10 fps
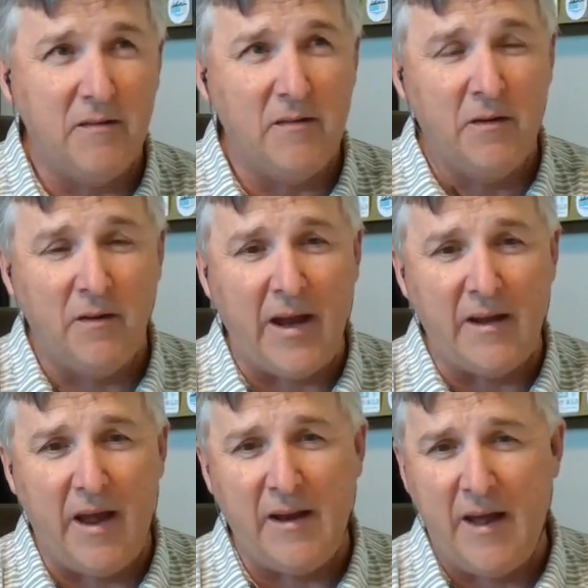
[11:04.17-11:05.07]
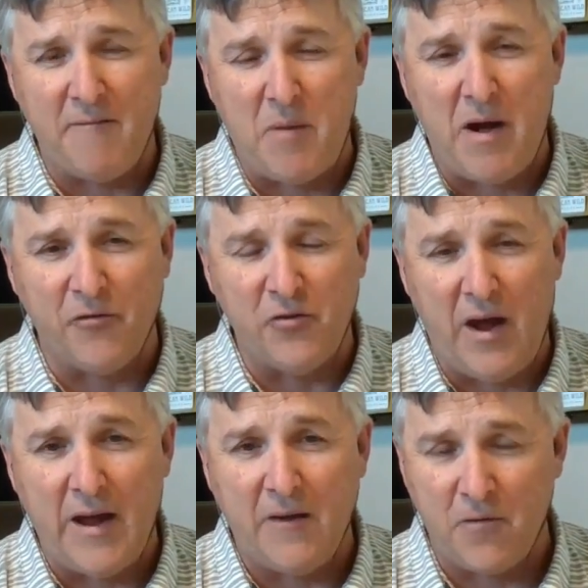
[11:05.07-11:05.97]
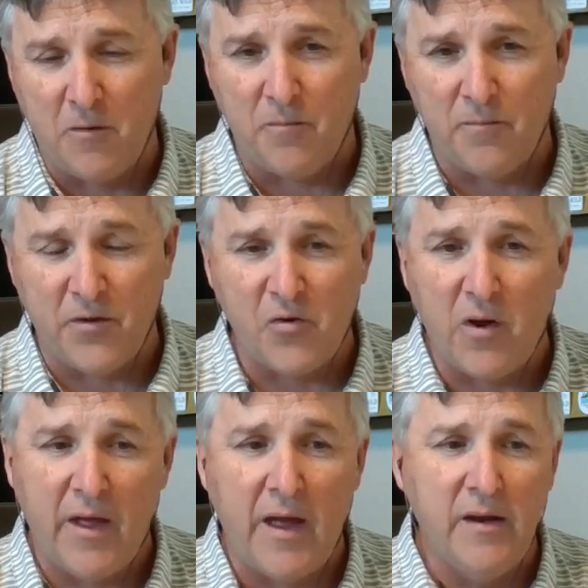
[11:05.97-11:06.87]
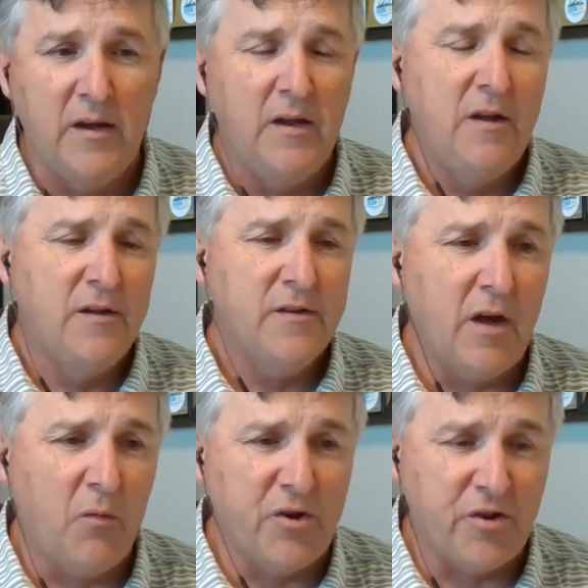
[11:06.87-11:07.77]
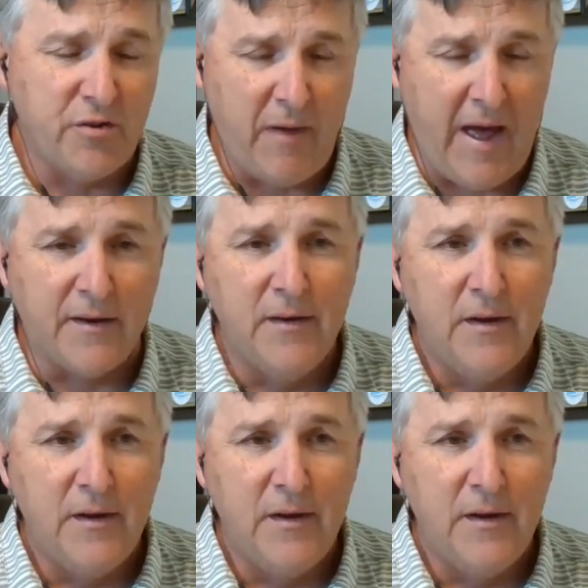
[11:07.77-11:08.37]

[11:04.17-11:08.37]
and a half mile hike from the trailhead, so which isn't bad.